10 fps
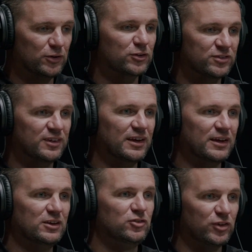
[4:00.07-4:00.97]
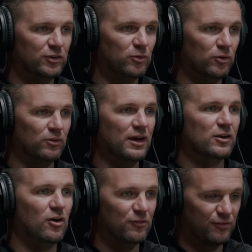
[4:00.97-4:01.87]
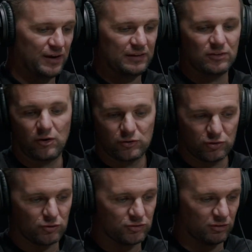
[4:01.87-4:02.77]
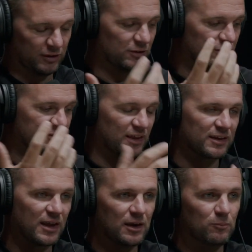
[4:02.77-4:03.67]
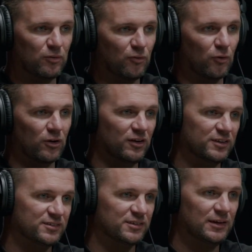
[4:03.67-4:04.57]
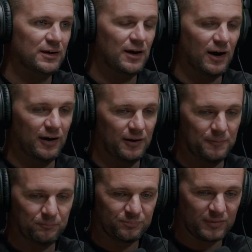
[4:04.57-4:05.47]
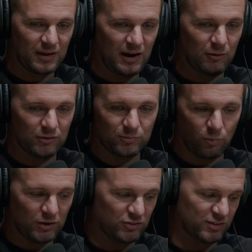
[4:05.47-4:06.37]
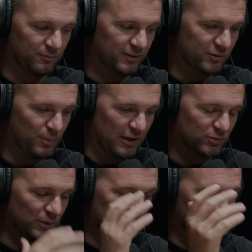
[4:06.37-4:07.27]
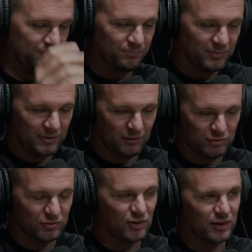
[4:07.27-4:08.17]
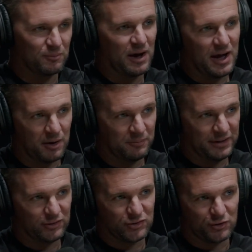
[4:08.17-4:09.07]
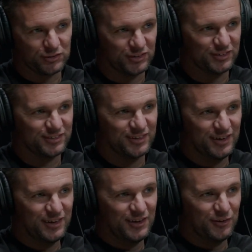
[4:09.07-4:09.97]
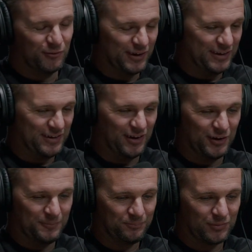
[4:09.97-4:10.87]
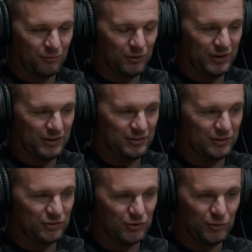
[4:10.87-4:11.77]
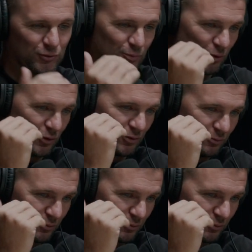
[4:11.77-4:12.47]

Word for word: you're saying in general, like our faith, our church leaders that came before us. Right. Yeah. Um, I was watching something this past weekend that was just talking about how many churches, when um, when Jews were